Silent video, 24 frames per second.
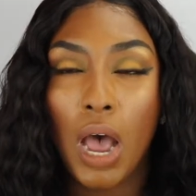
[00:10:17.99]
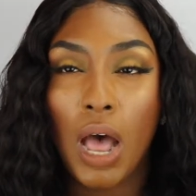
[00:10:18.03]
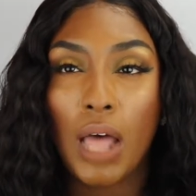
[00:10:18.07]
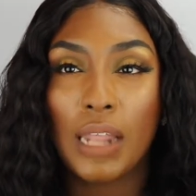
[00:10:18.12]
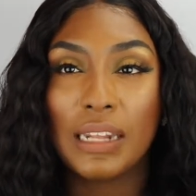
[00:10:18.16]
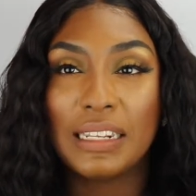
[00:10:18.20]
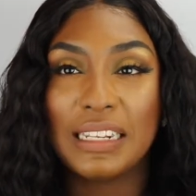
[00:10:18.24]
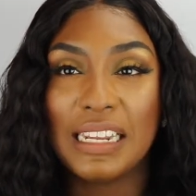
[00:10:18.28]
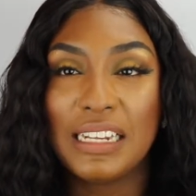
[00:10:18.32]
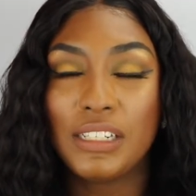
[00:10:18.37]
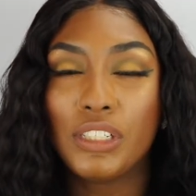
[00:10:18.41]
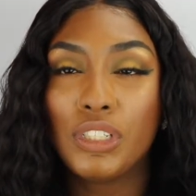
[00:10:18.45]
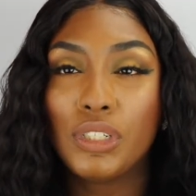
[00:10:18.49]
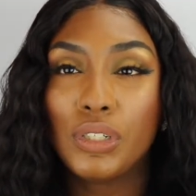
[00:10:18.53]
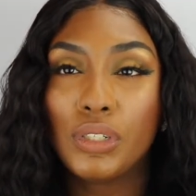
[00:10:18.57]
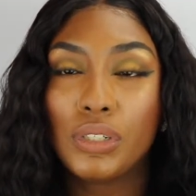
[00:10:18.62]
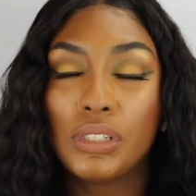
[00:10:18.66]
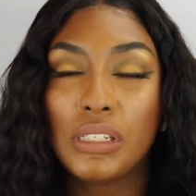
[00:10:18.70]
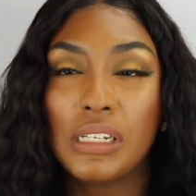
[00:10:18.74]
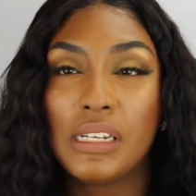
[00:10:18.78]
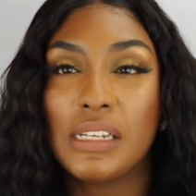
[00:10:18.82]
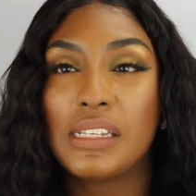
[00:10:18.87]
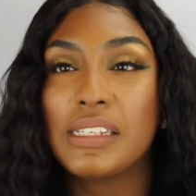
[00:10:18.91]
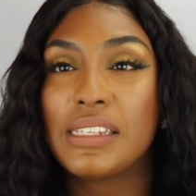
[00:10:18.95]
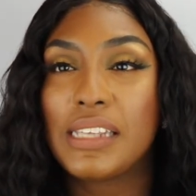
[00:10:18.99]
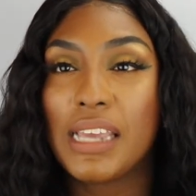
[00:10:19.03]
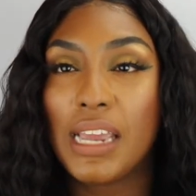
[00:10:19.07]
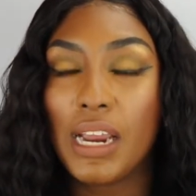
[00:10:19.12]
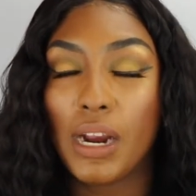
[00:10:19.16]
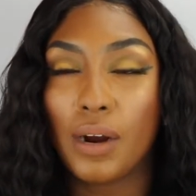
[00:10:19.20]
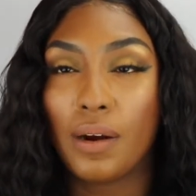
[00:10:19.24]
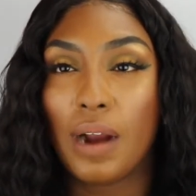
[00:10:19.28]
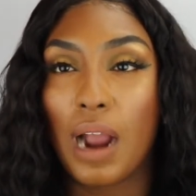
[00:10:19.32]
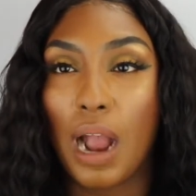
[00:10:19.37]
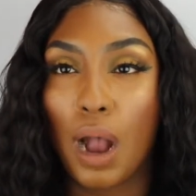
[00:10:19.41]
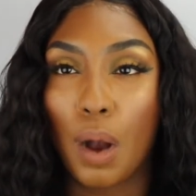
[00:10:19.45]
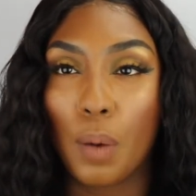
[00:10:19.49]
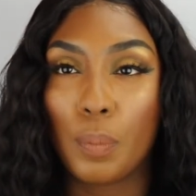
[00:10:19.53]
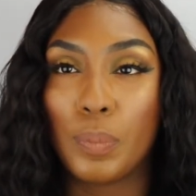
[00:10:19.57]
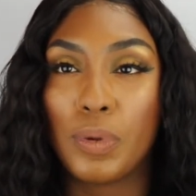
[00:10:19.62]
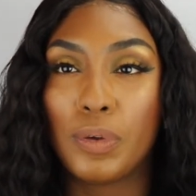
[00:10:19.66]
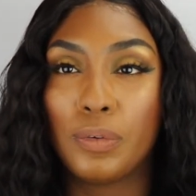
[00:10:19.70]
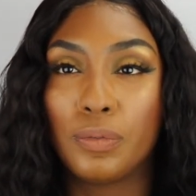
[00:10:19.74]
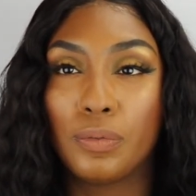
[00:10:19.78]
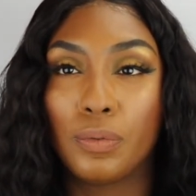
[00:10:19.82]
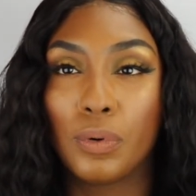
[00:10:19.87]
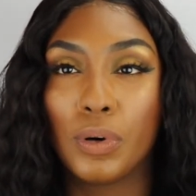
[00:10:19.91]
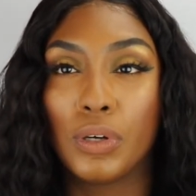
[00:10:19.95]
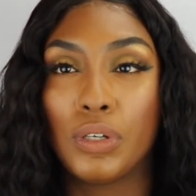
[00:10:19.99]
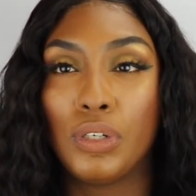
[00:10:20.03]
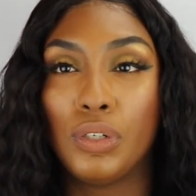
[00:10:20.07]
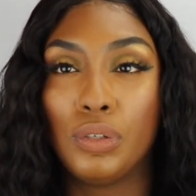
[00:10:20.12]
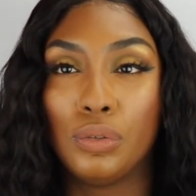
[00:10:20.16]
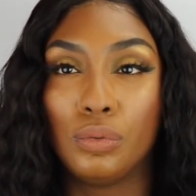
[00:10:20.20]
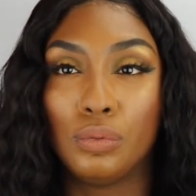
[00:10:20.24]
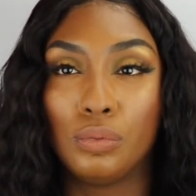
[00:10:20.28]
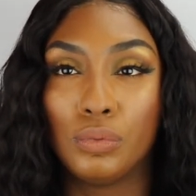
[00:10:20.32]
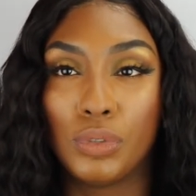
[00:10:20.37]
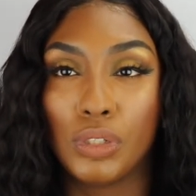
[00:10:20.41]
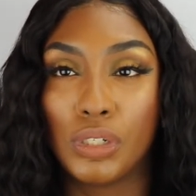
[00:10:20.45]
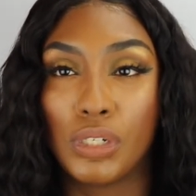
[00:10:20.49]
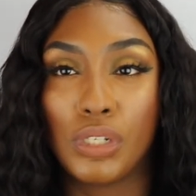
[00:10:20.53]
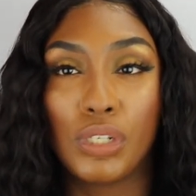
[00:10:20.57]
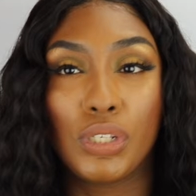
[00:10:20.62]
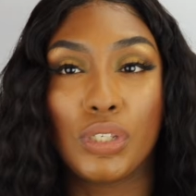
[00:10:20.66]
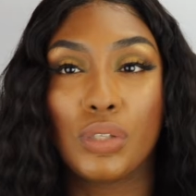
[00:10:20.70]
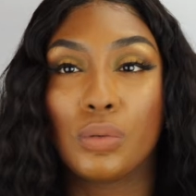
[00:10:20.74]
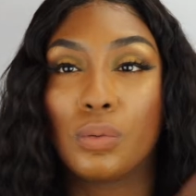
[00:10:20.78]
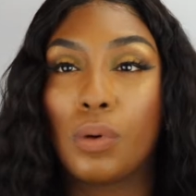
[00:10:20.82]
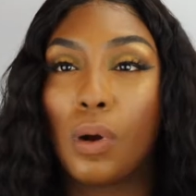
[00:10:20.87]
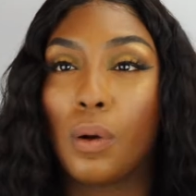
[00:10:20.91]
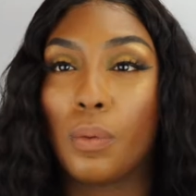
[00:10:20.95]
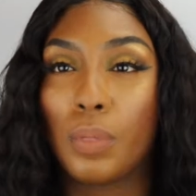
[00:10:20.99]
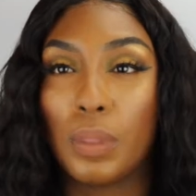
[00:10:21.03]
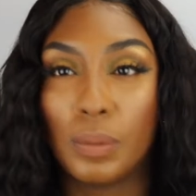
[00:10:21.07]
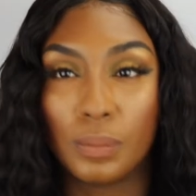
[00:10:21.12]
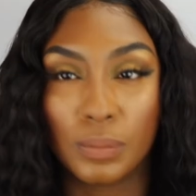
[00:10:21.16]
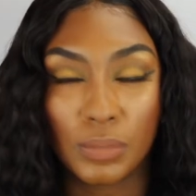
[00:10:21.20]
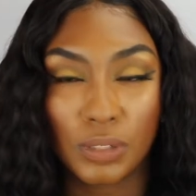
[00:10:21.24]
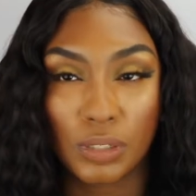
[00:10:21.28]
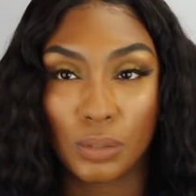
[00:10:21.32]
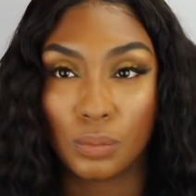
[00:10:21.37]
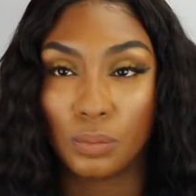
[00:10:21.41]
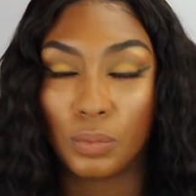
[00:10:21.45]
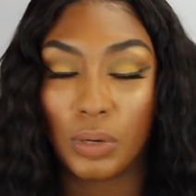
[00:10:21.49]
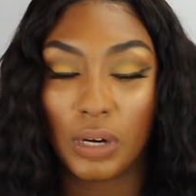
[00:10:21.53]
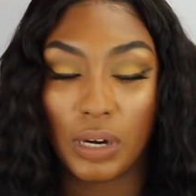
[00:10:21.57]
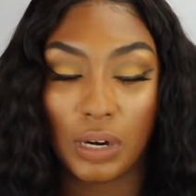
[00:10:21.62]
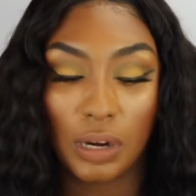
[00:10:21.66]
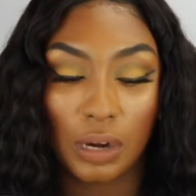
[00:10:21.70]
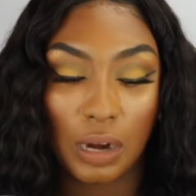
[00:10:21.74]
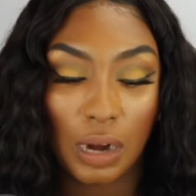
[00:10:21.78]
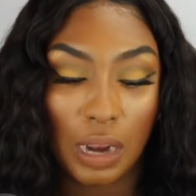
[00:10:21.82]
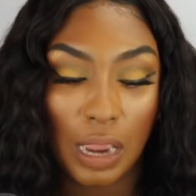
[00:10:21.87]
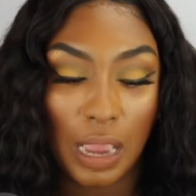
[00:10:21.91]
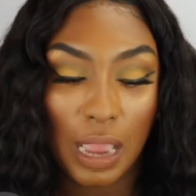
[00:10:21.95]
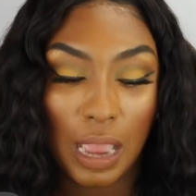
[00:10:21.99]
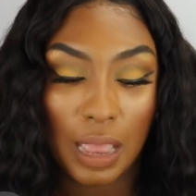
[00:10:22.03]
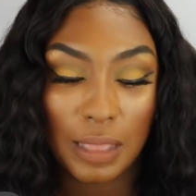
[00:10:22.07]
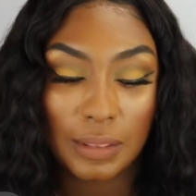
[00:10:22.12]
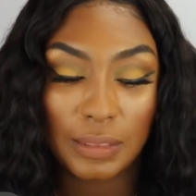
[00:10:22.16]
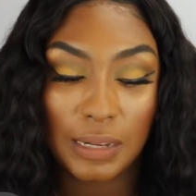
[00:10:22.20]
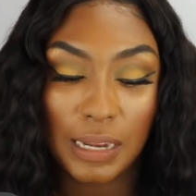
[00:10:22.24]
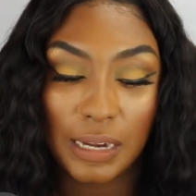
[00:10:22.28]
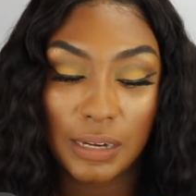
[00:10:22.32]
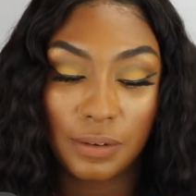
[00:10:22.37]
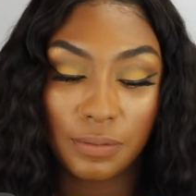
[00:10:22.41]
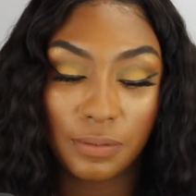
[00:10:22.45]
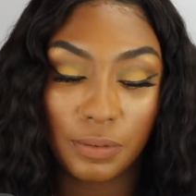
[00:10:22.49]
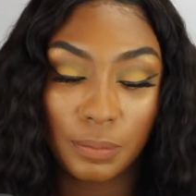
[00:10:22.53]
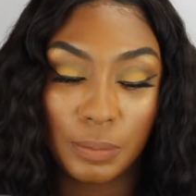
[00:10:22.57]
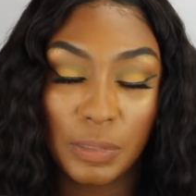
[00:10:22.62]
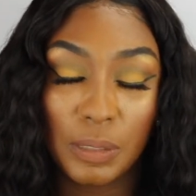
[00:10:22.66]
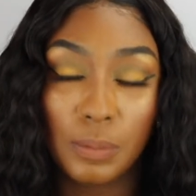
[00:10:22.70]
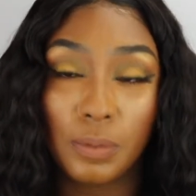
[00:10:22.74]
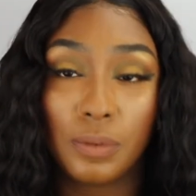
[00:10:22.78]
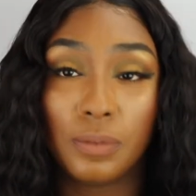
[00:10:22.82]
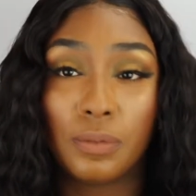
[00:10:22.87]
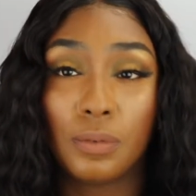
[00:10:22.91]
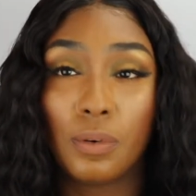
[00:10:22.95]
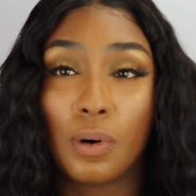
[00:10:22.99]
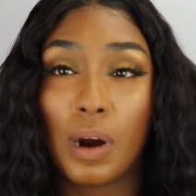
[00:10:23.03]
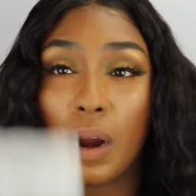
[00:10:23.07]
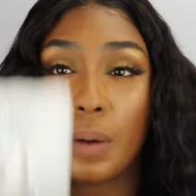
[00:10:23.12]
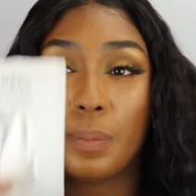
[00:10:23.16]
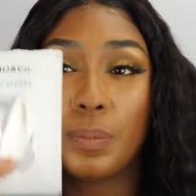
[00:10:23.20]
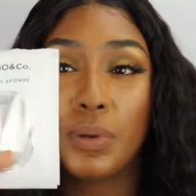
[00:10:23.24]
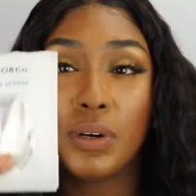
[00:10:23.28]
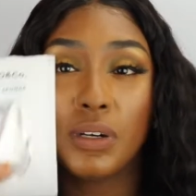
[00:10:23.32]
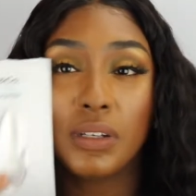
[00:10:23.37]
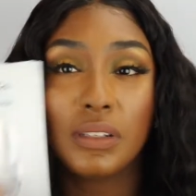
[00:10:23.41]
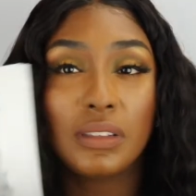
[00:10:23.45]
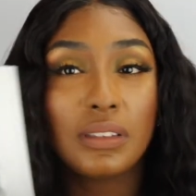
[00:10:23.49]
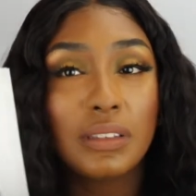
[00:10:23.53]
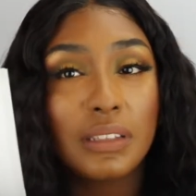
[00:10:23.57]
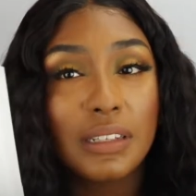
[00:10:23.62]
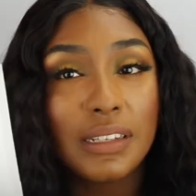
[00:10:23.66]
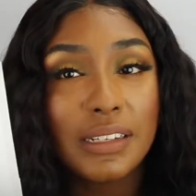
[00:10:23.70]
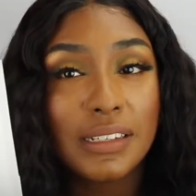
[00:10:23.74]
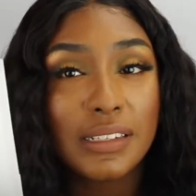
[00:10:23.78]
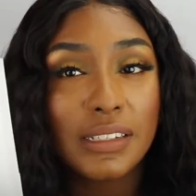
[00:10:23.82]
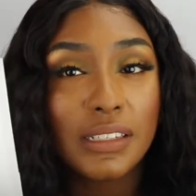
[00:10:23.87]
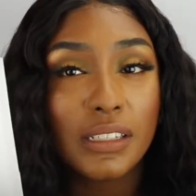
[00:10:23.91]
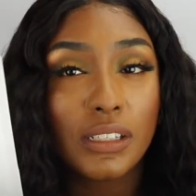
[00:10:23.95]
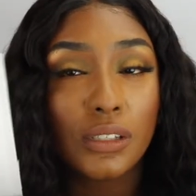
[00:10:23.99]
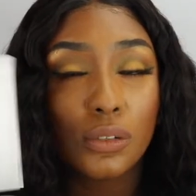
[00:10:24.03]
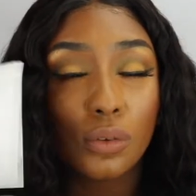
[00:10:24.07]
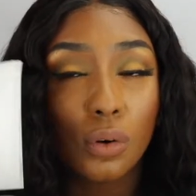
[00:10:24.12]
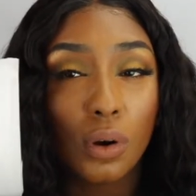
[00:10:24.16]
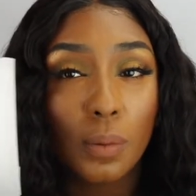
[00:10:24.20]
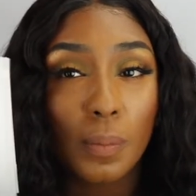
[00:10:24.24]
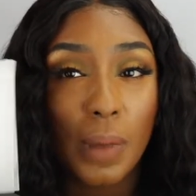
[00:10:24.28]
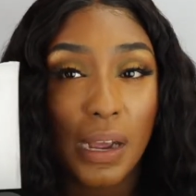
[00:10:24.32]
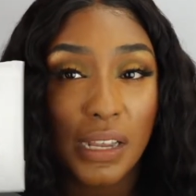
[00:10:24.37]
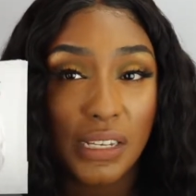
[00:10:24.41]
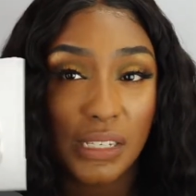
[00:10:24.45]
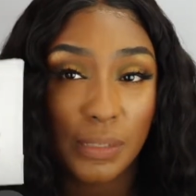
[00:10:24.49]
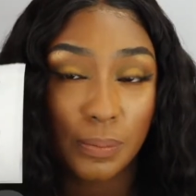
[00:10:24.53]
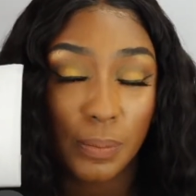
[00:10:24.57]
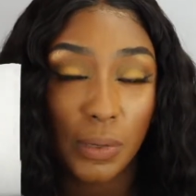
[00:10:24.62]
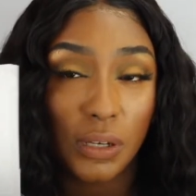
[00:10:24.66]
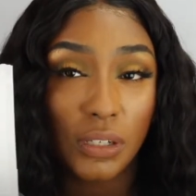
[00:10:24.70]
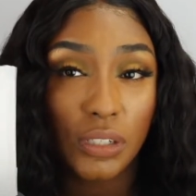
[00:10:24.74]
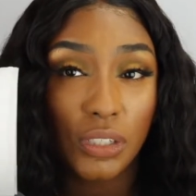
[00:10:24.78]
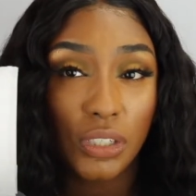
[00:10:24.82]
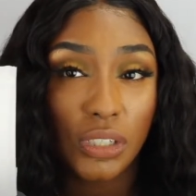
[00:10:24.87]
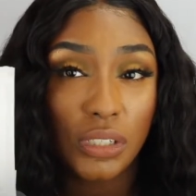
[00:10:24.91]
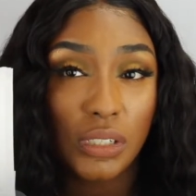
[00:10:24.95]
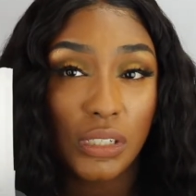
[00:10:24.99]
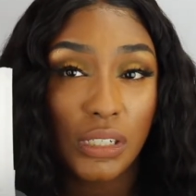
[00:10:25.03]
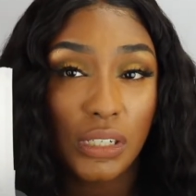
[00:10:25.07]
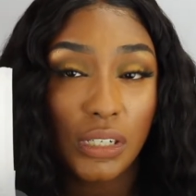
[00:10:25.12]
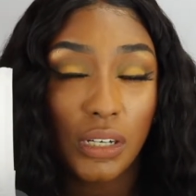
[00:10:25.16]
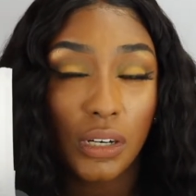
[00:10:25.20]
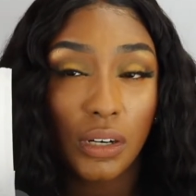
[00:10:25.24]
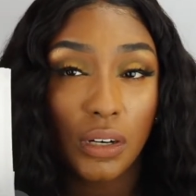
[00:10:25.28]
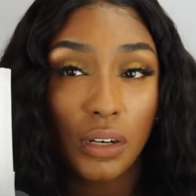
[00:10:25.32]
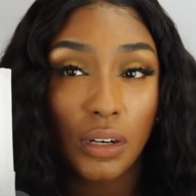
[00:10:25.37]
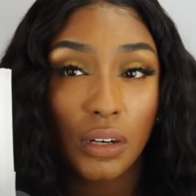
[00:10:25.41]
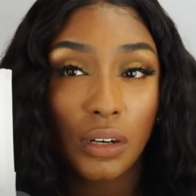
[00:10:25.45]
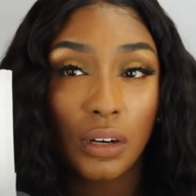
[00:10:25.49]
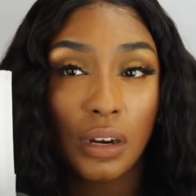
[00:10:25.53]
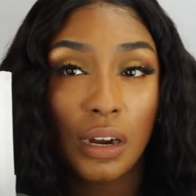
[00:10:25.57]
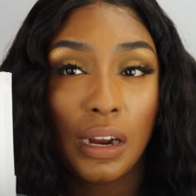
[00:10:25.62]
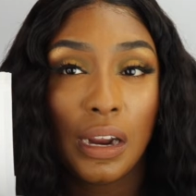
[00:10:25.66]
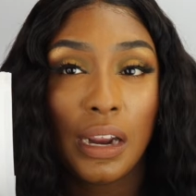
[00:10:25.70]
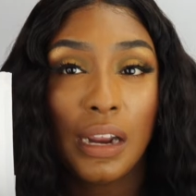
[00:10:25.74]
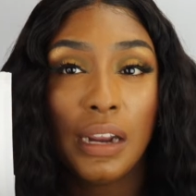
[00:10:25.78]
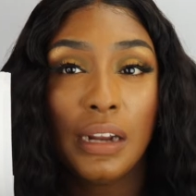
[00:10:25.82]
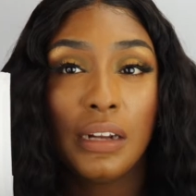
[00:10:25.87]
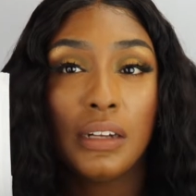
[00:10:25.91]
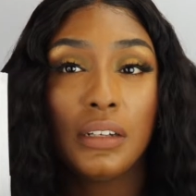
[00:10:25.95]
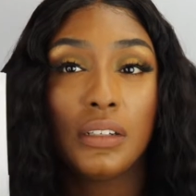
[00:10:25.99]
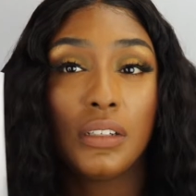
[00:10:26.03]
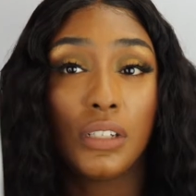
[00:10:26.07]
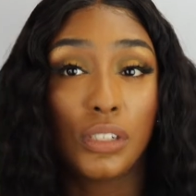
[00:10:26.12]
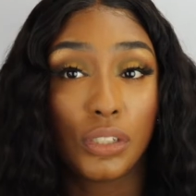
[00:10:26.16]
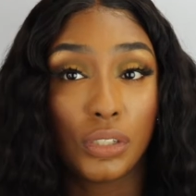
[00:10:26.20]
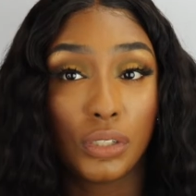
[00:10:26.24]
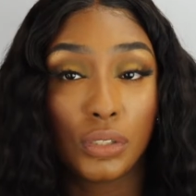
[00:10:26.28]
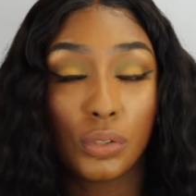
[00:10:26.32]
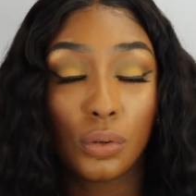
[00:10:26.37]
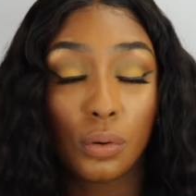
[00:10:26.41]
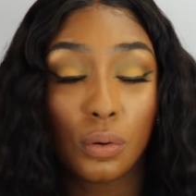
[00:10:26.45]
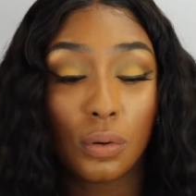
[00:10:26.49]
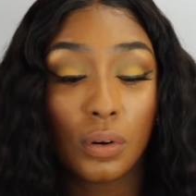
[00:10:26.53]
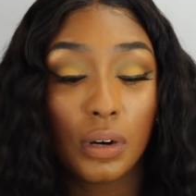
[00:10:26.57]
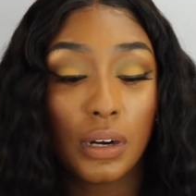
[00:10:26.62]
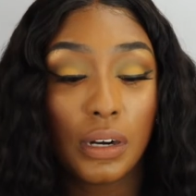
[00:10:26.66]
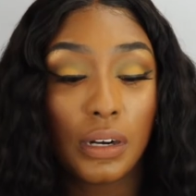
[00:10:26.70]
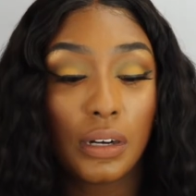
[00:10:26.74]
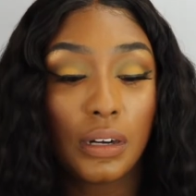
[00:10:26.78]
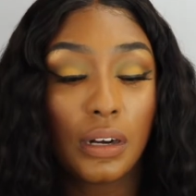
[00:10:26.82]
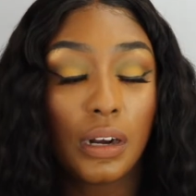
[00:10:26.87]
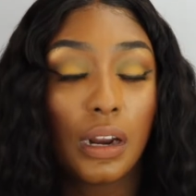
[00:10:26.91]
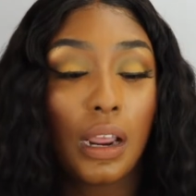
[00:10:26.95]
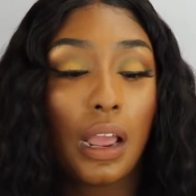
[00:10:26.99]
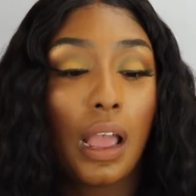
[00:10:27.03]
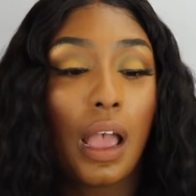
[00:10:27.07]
Let your things air out before you just throw them somewhere. Like for me, before I store my sponge in here to store it,